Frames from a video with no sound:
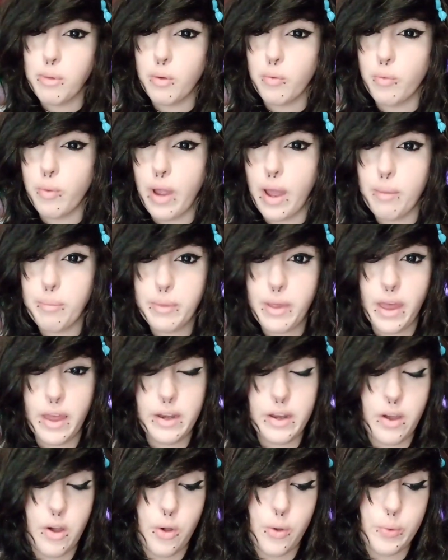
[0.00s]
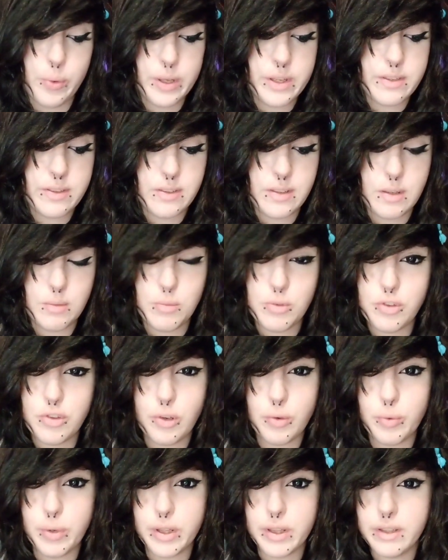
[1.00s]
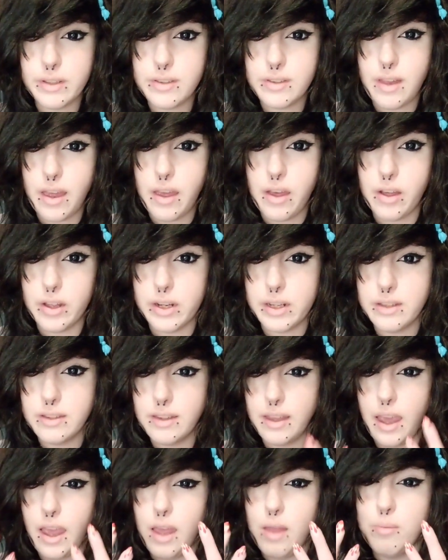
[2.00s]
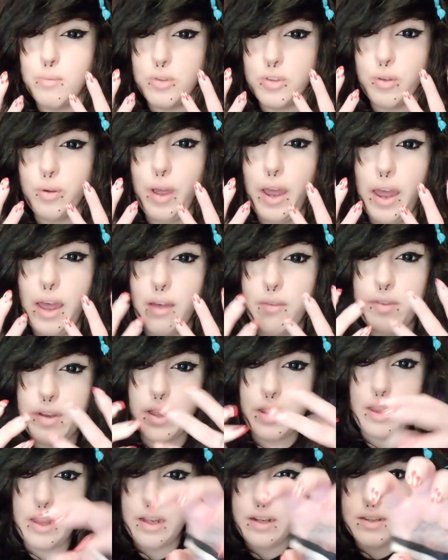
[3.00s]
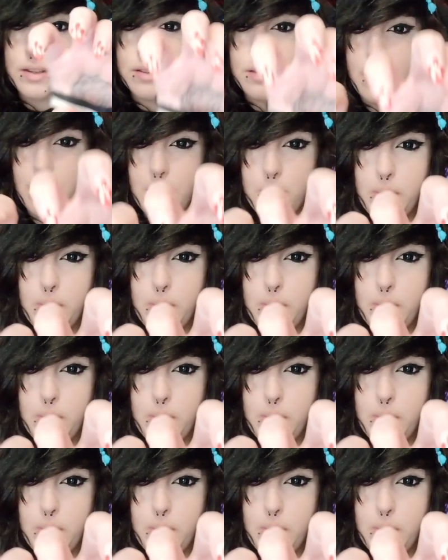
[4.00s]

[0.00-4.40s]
but rap kind of always seems to really stay on its game. So I have nothing to say